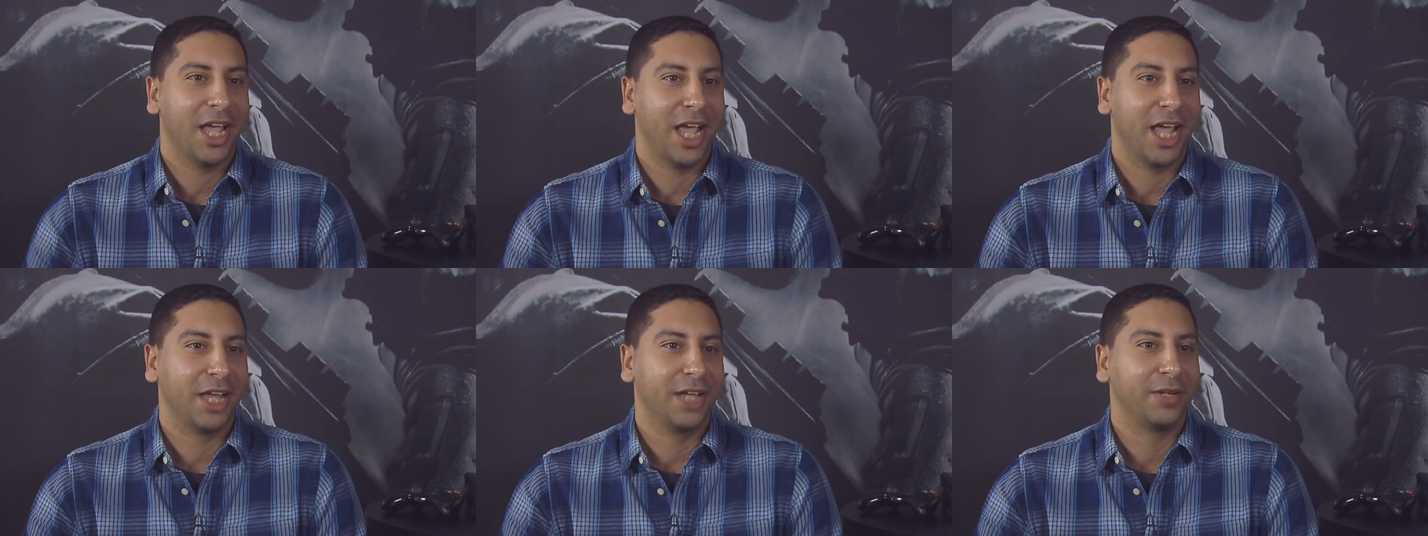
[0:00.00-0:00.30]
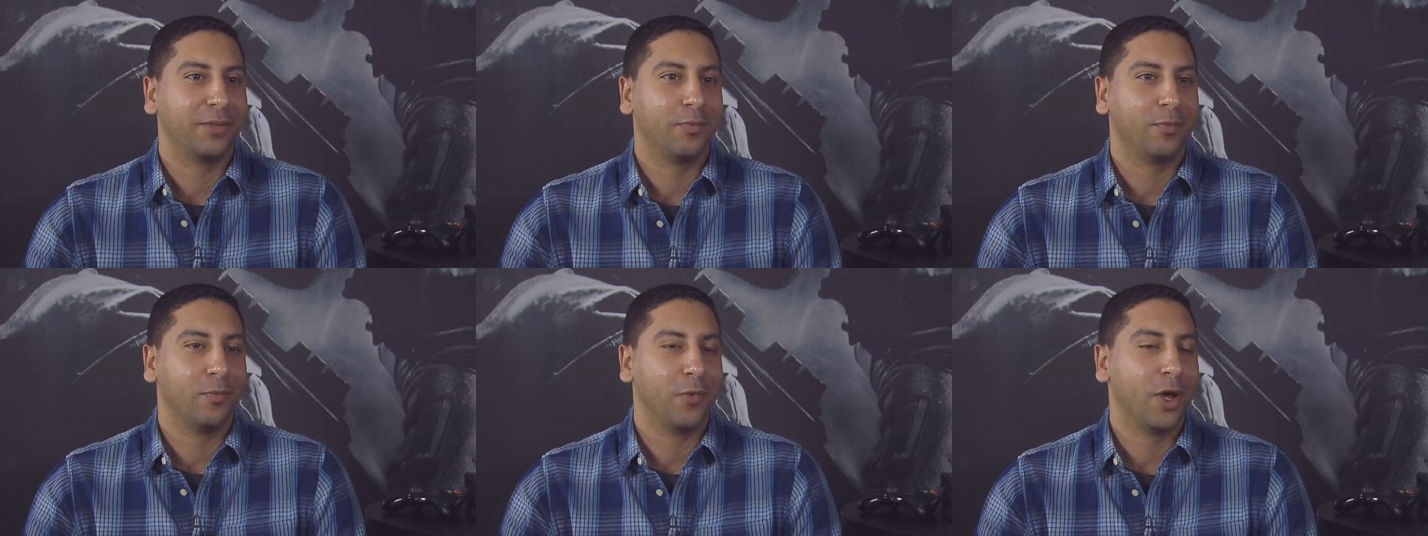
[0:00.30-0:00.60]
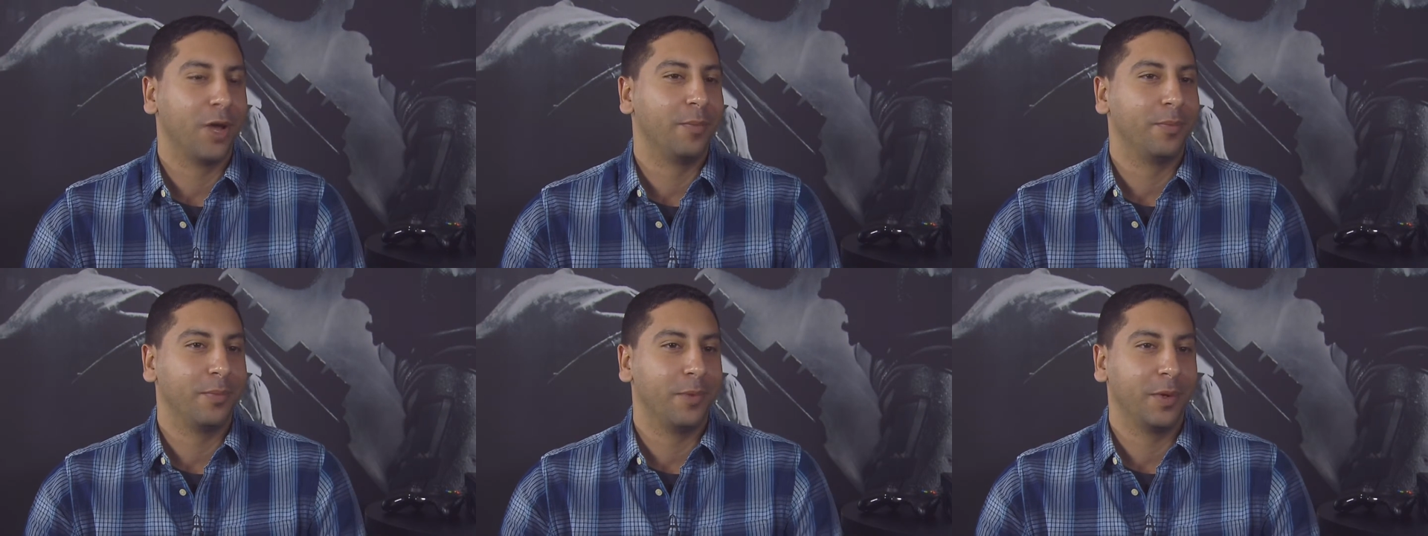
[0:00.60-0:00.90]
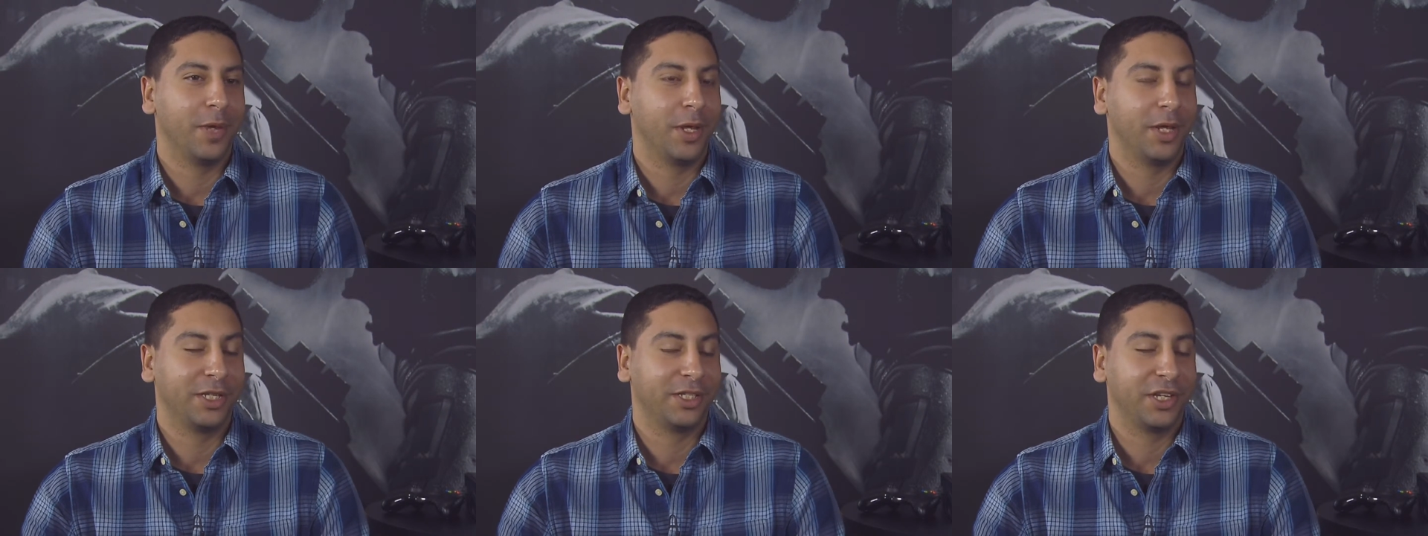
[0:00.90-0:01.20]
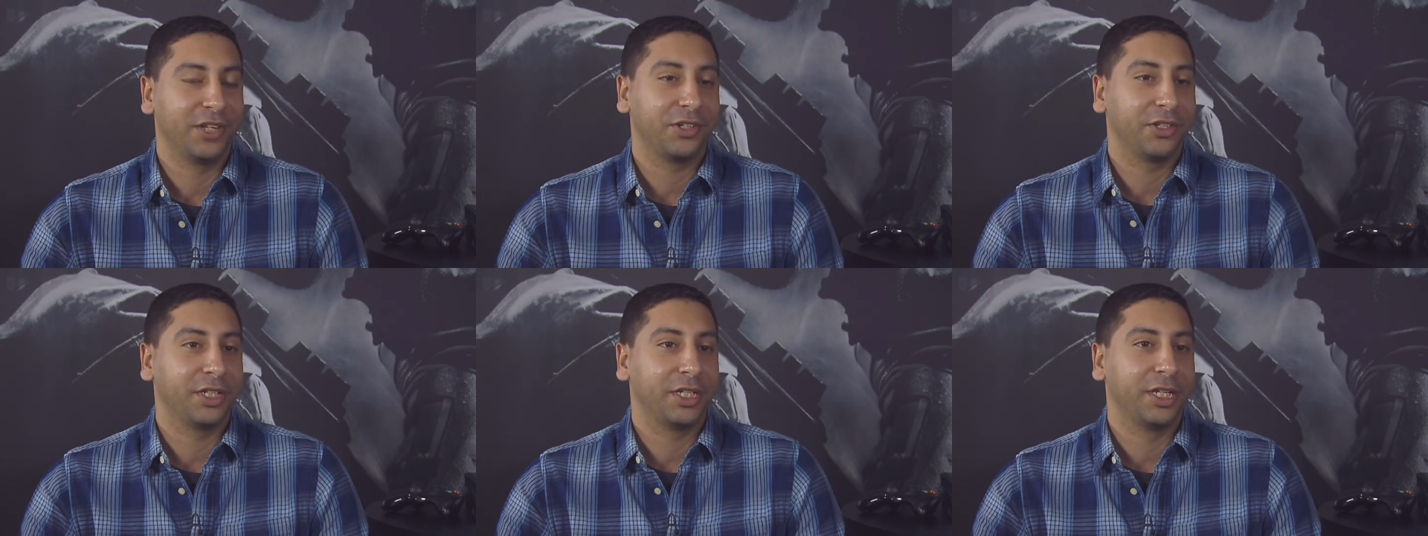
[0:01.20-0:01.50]
and what
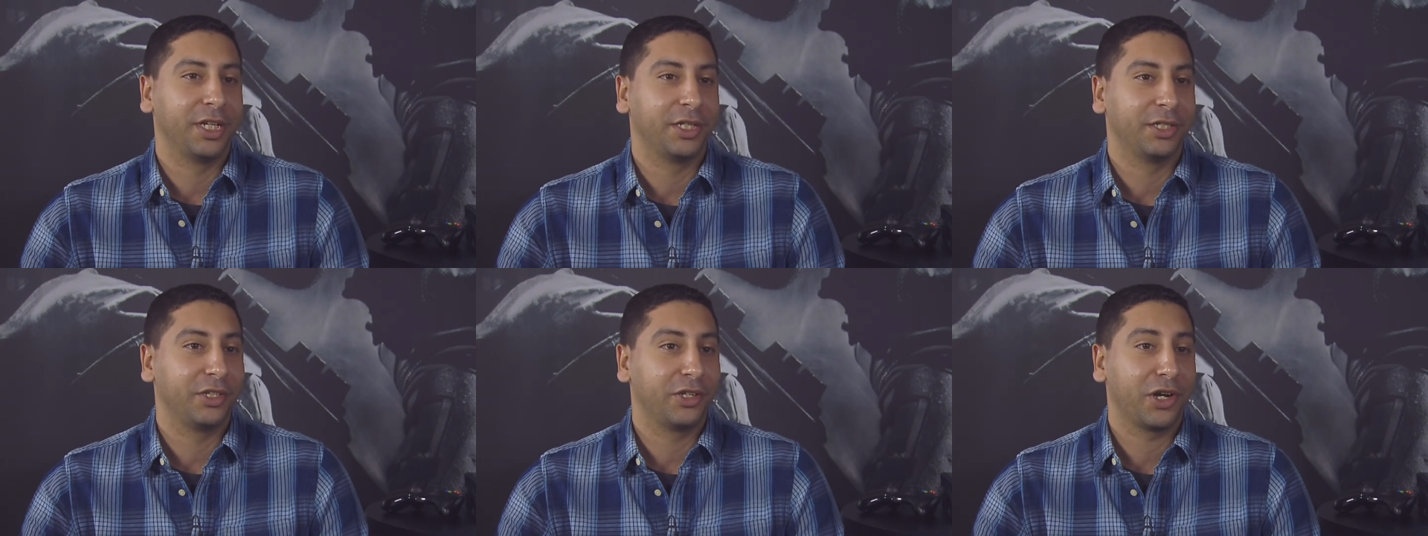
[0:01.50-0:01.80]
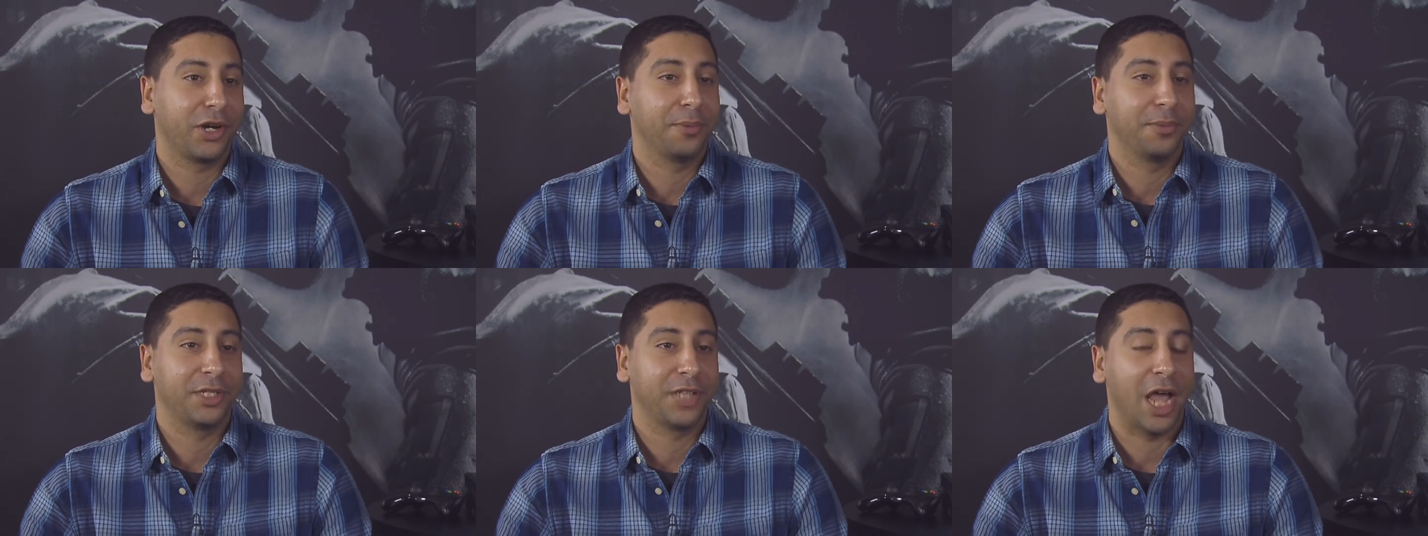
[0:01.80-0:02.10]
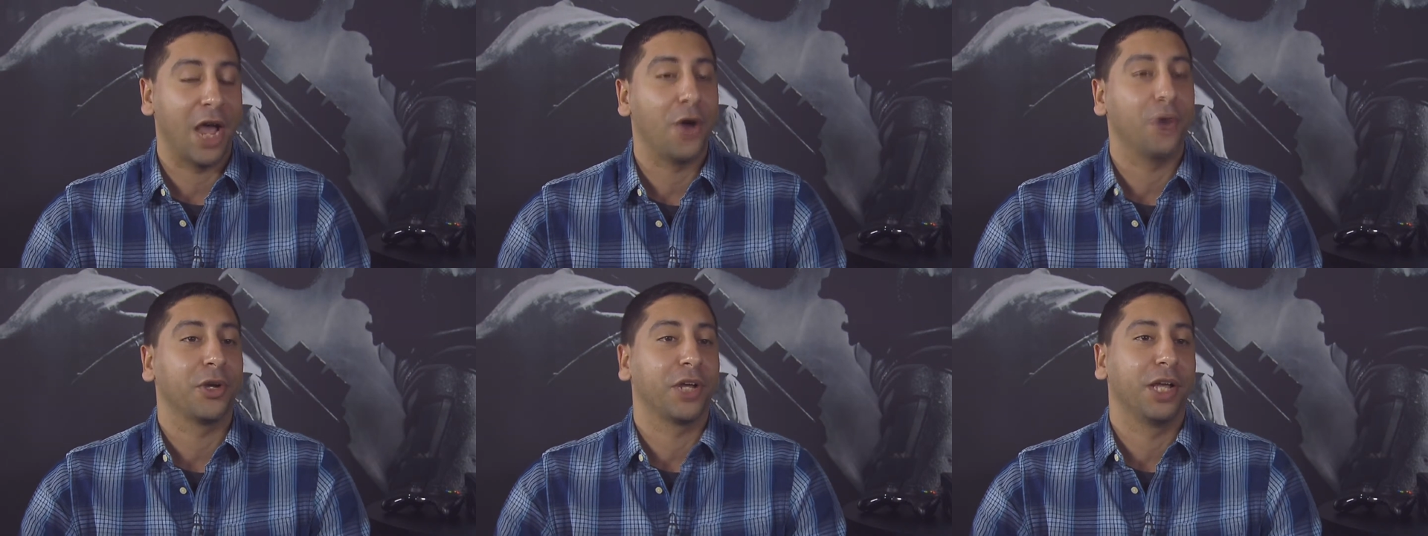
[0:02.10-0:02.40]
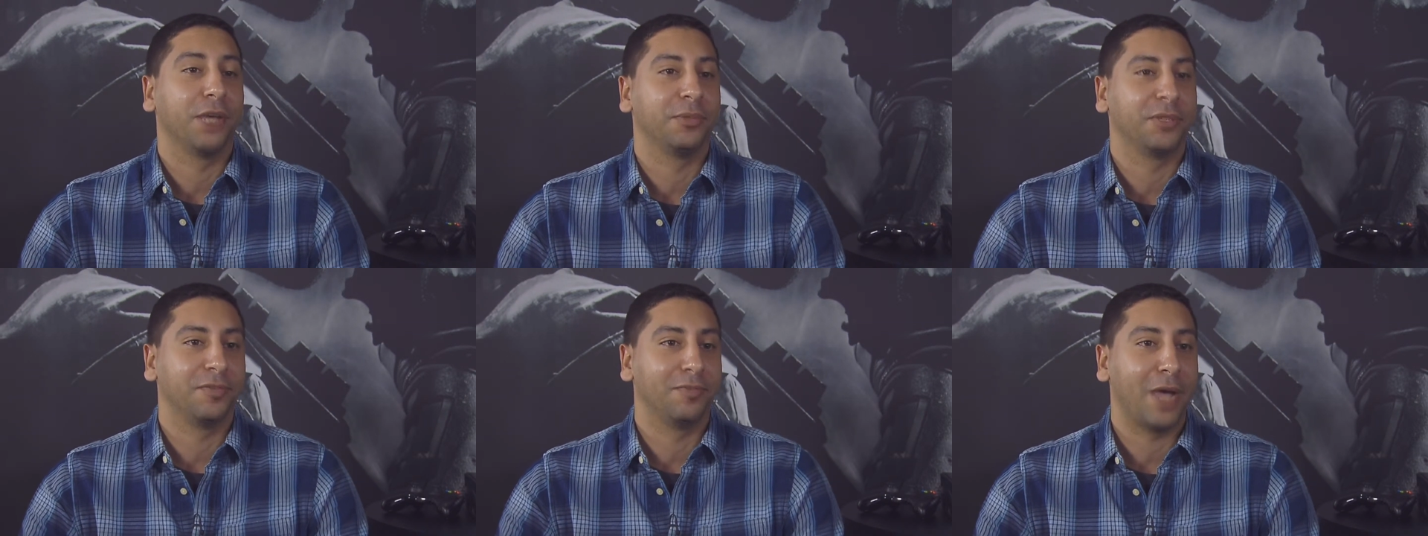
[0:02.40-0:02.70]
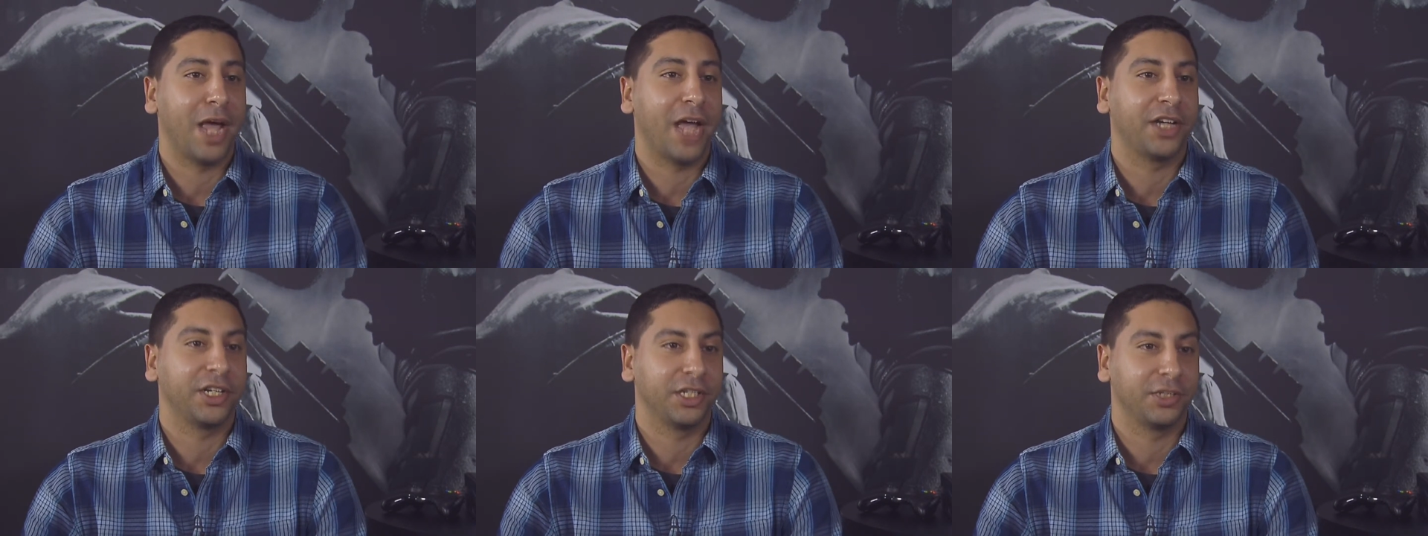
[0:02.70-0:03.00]
essentially it determines outcomes of
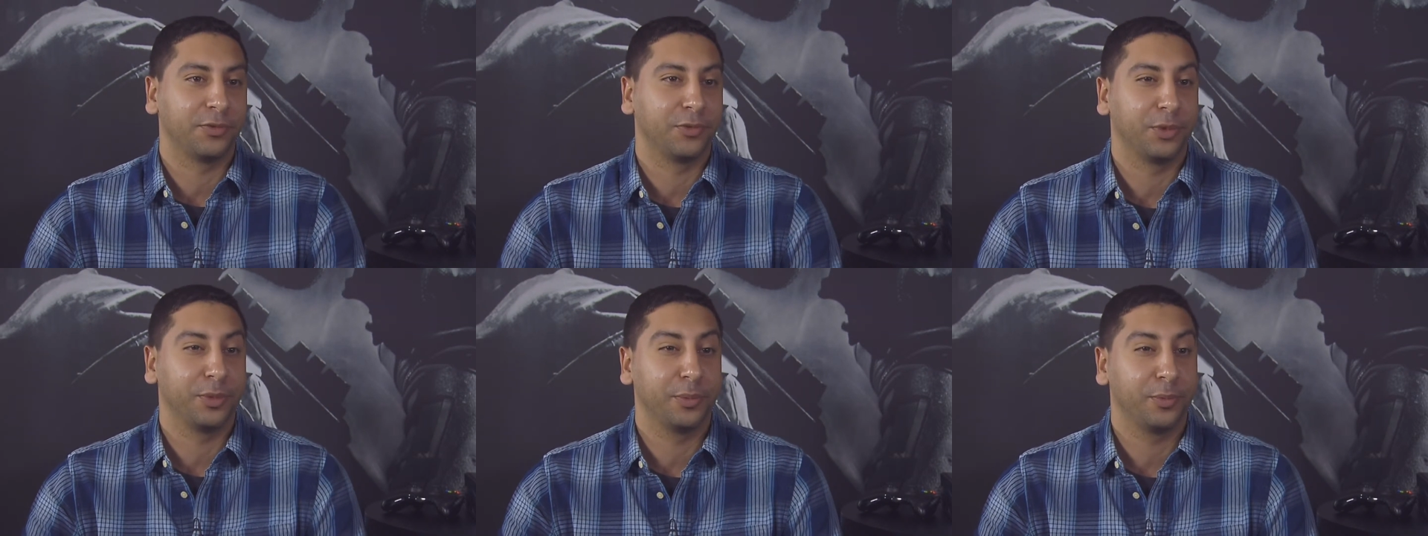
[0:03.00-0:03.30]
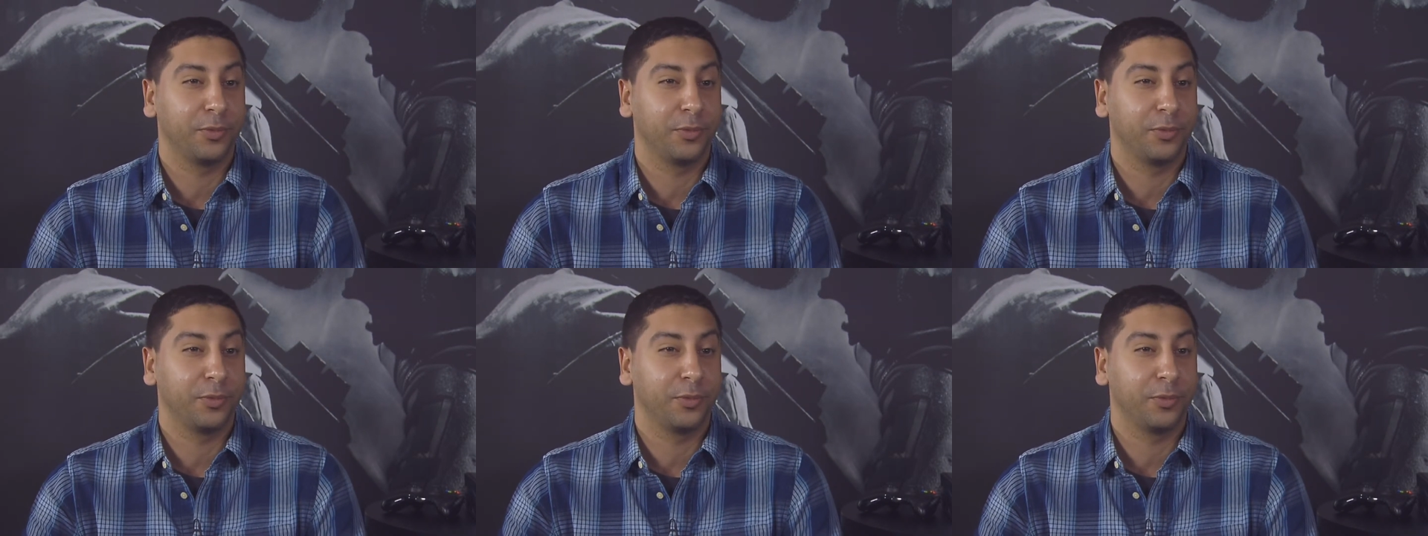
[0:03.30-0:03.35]
matches.